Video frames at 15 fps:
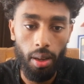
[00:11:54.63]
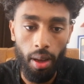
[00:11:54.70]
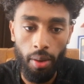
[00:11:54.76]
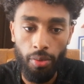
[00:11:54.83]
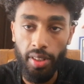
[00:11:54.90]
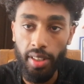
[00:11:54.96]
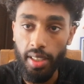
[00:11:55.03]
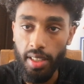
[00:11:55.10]

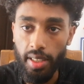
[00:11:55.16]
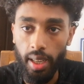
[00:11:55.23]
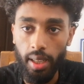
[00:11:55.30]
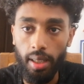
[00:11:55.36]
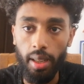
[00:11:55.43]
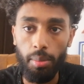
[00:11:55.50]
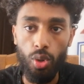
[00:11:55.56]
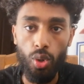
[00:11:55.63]
Everything
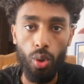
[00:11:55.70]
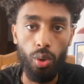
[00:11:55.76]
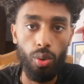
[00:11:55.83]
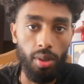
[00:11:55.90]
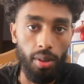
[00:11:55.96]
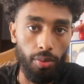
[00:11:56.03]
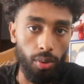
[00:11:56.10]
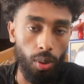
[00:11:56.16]
said, let me show you
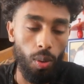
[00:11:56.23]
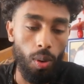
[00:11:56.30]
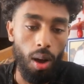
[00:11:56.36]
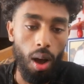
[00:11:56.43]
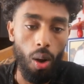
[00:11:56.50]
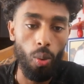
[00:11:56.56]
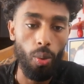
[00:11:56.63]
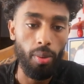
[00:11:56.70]
the flow,
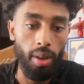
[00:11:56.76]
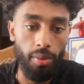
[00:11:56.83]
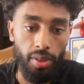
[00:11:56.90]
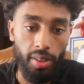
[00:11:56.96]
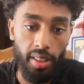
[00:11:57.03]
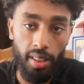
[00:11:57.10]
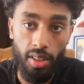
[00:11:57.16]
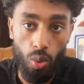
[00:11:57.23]
how
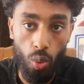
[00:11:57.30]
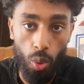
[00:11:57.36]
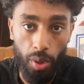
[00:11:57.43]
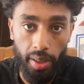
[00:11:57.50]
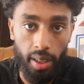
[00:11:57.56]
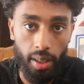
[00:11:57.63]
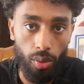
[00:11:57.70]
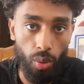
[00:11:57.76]
everything is
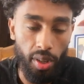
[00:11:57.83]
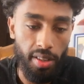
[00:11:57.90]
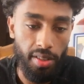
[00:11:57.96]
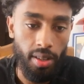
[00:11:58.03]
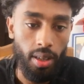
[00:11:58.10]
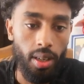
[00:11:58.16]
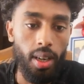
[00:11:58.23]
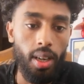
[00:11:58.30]
working
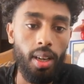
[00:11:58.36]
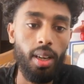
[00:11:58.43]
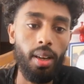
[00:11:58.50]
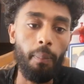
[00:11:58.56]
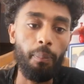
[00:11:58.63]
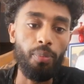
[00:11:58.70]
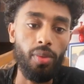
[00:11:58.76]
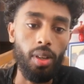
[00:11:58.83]
together.
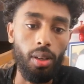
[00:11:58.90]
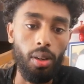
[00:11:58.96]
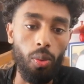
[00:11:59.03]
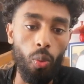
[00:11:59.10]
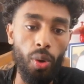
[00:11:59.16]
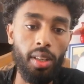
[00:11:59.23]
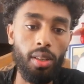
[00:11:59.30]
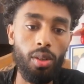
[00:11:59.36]
When